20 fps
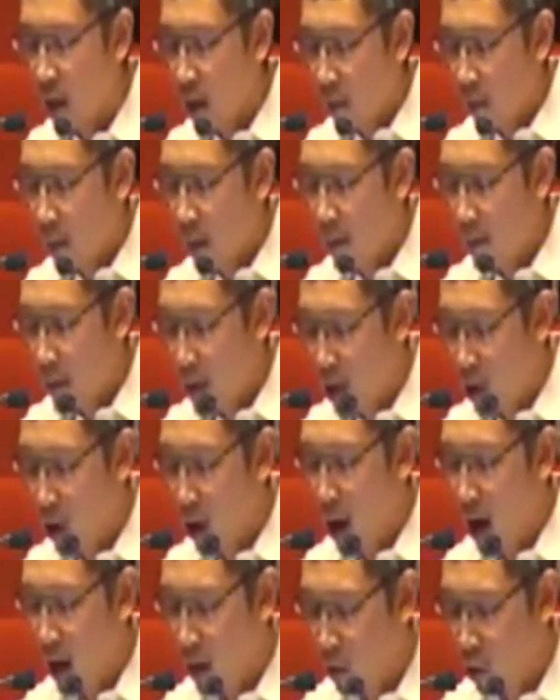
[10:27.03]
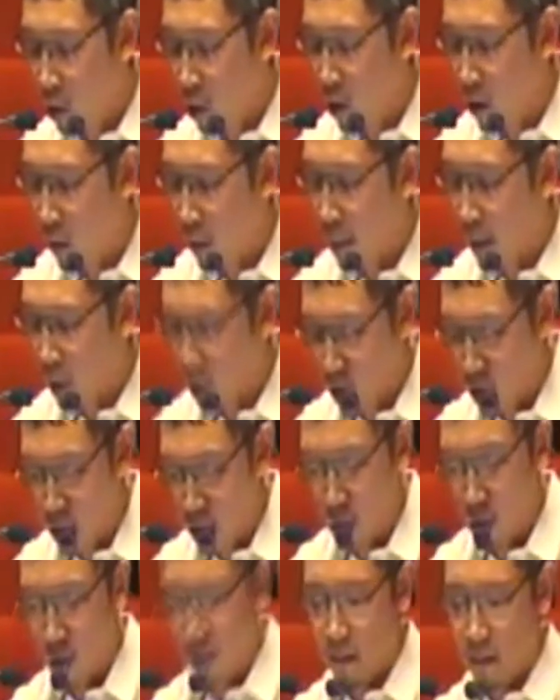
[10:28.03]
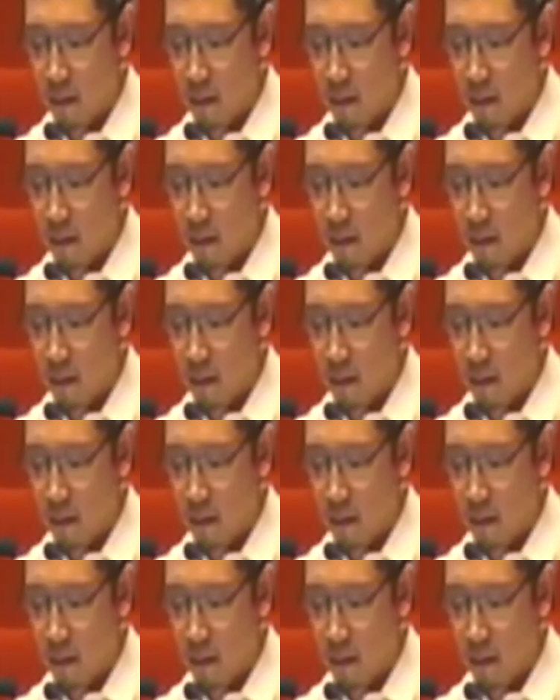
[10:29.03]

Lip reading: by Mayor Aldong Parohinog.